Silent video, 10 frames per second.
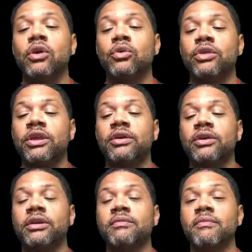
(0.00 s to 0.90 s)
load
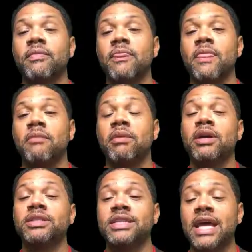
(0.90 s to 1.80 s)
theory,
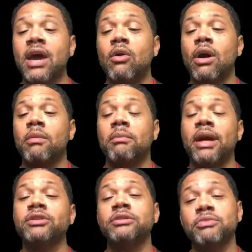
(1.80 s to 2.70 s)
because now I'm
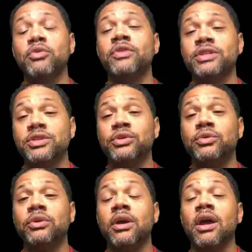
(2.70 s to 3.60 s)
about to move
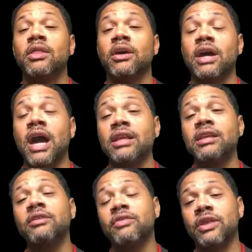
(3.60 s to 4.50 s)
into the
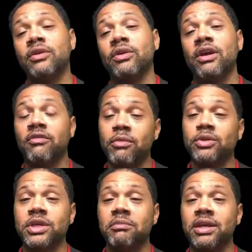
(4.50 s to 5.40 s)
cognitive theory of
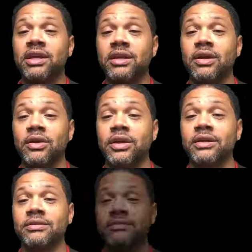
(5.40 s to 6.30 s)
multimedia learning.
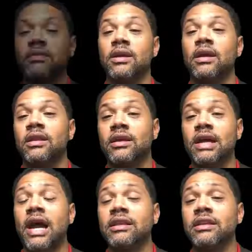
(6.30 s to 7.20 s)
The
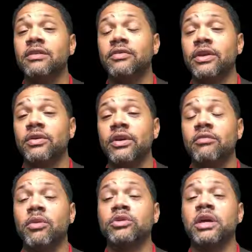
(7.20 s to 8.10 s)
cognitive theory
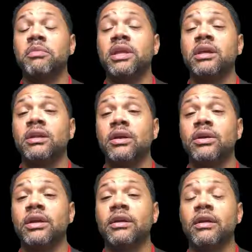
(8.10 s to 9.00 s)
of multimedia
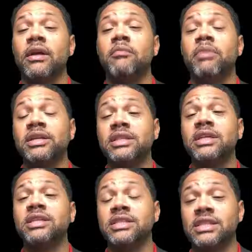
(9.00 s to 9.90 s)
learning
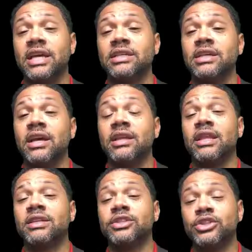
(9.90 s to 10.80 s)
basically states
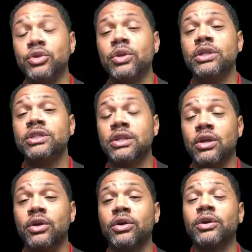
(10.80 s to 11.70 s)
that students
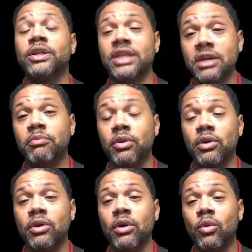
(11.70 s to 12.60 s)
learn
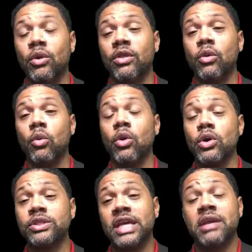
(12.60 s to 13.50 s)
deeper with
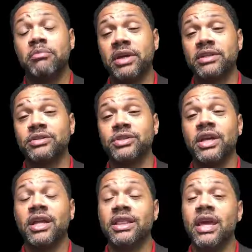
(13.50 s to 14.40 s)
words and pictures
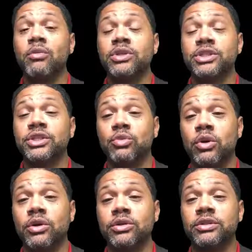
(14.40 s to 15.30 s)
than with just
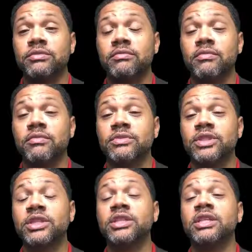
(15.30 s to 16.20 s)
words.
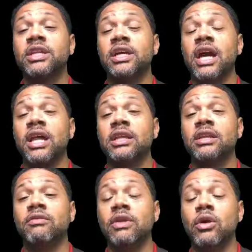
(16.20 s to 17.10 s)
Just as in the
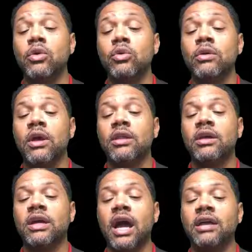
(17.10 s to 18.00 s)
cognitive load,
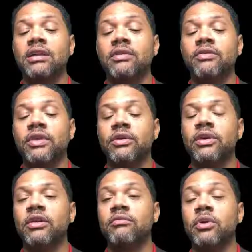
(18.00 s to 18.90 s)
the cognitive
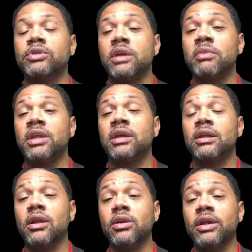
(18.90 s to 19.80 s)
theory of
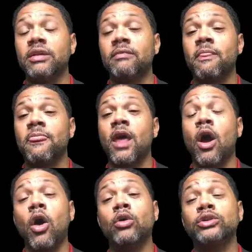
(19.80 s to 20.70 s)
multimedia learning
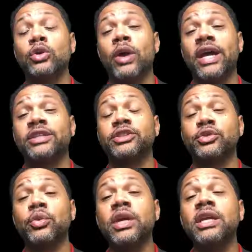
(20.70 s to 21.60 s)
also has
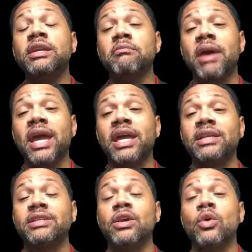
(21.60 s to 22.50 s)
three
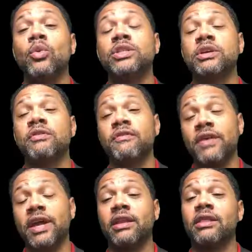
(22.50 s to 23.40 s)
demands which
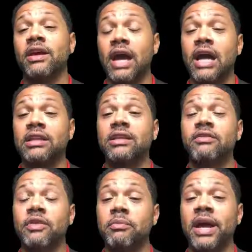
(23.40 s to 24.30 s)
affect the
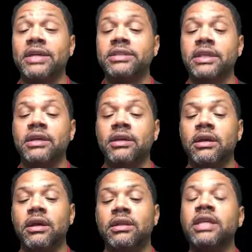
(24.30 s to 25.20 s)
cognitive capacity.
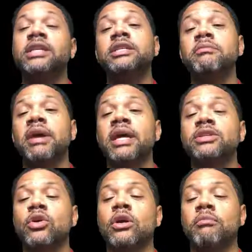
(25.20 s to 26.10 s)
These
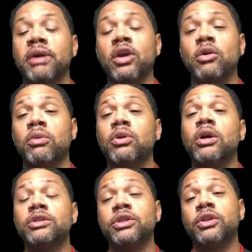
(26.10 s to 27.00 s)
demands are comparable
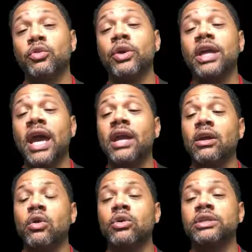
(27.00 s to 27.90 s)
to the three
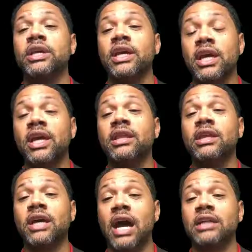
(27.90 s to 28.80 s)
categories in
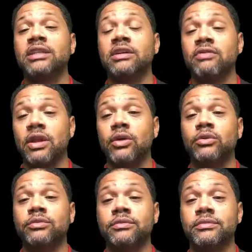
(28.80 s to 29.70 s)
the cognitive
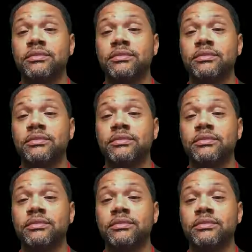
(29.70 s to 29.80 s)
load.